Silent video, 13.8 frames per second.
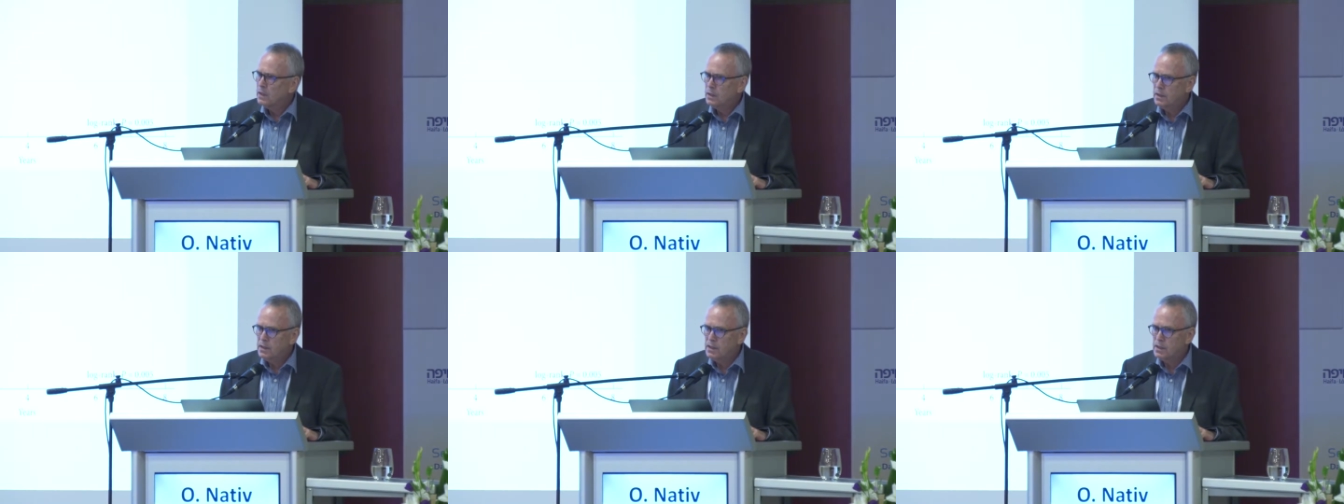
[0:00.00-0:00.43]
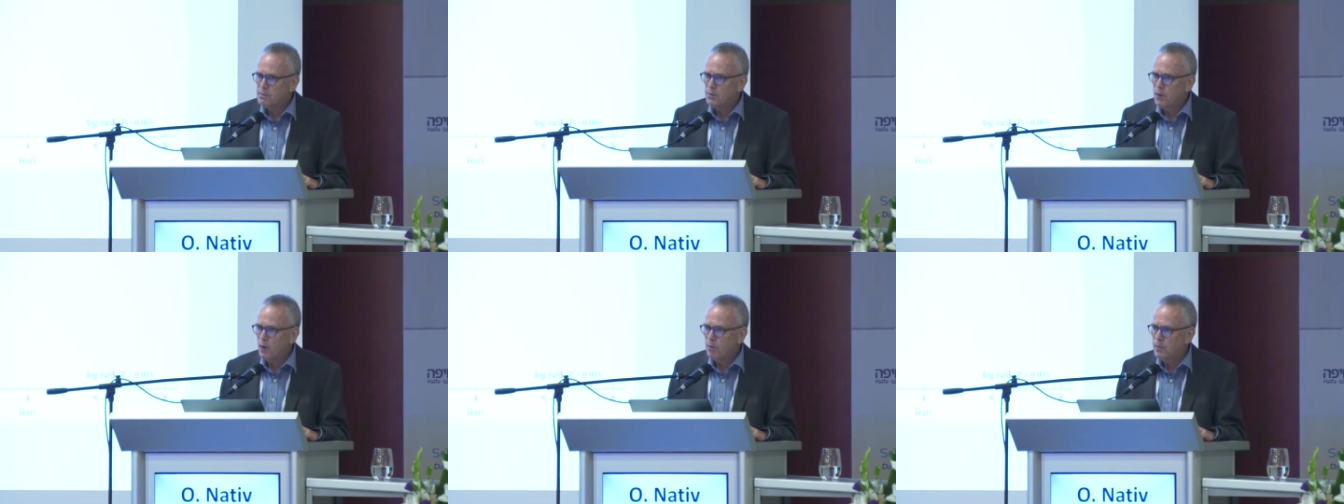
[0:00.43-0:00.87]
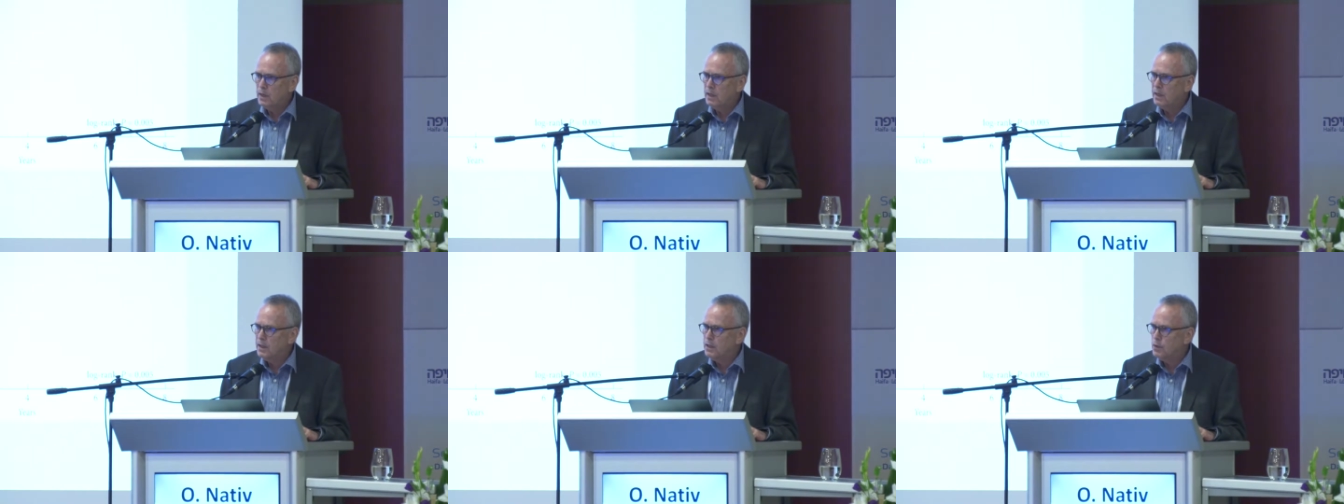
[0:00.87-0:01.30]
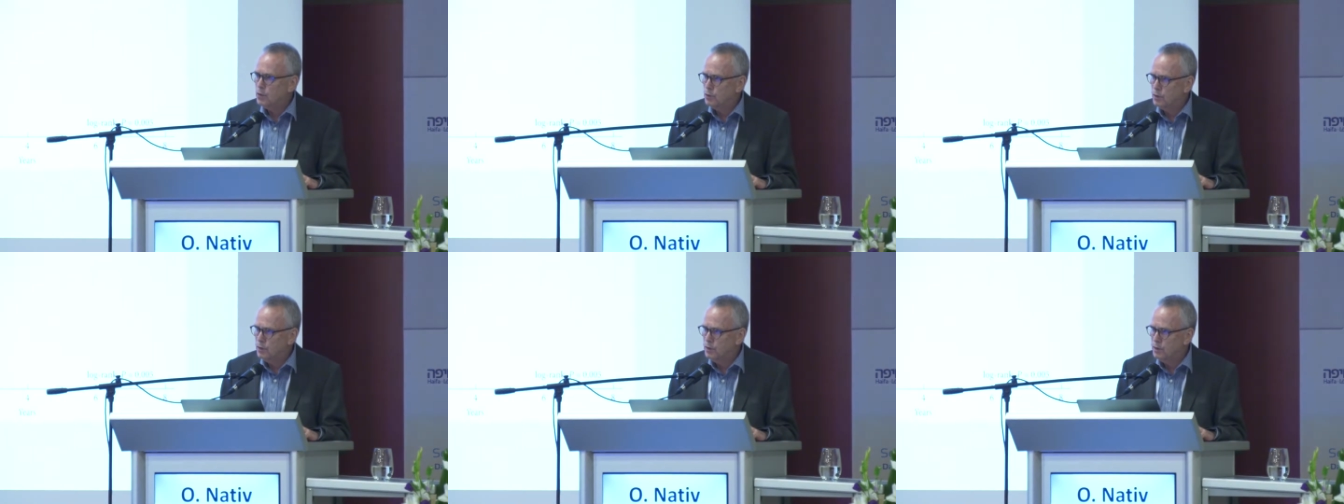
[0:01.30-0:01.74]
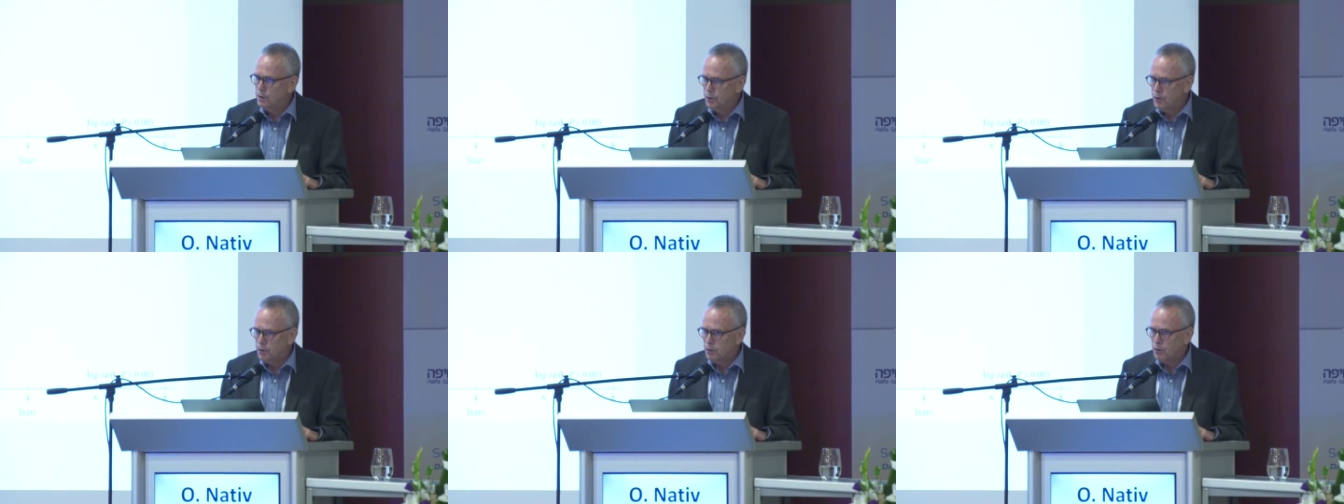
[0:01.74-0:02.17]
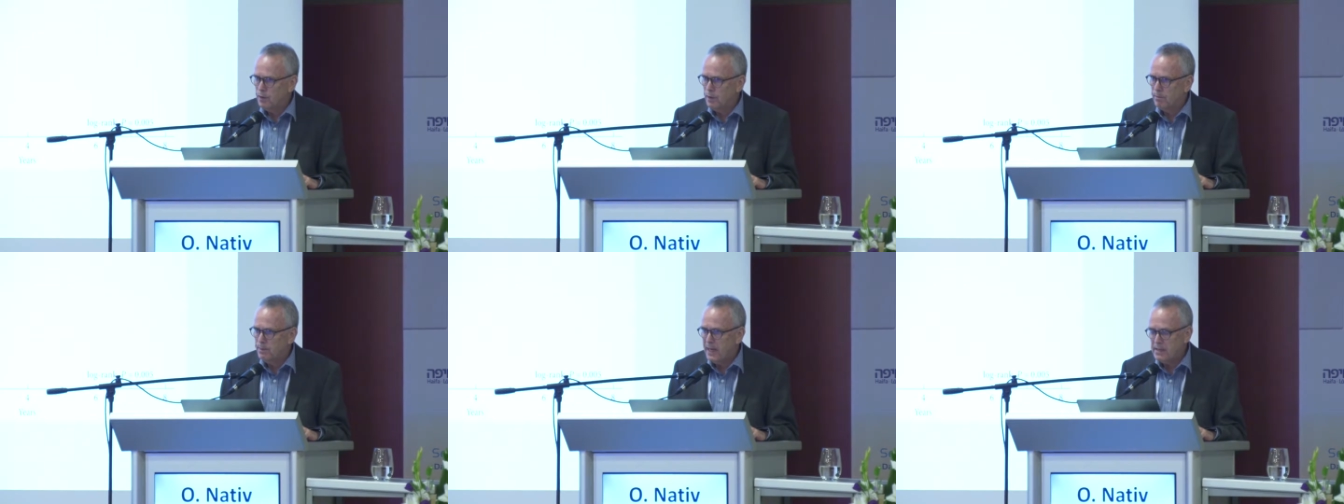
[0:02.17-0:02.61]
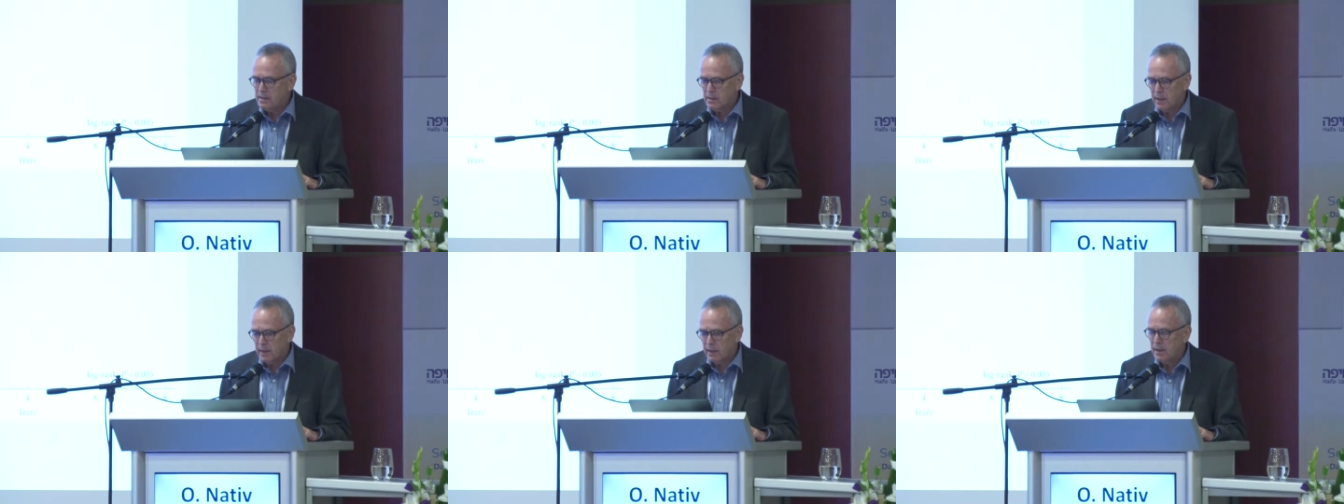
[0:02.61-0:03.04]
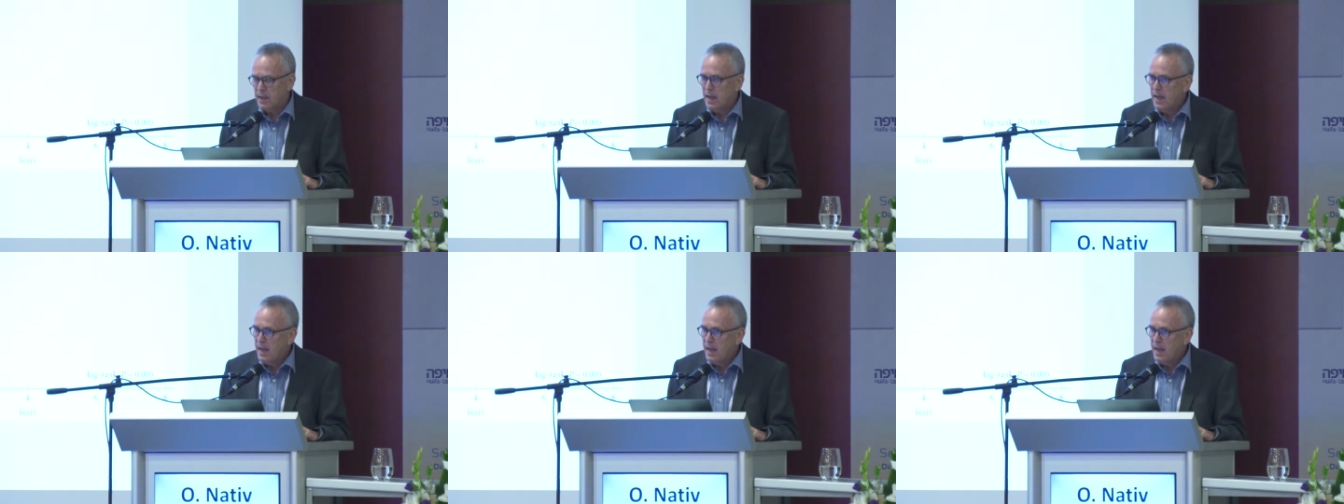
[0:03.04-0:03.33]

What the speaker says: This is probably due to the baseline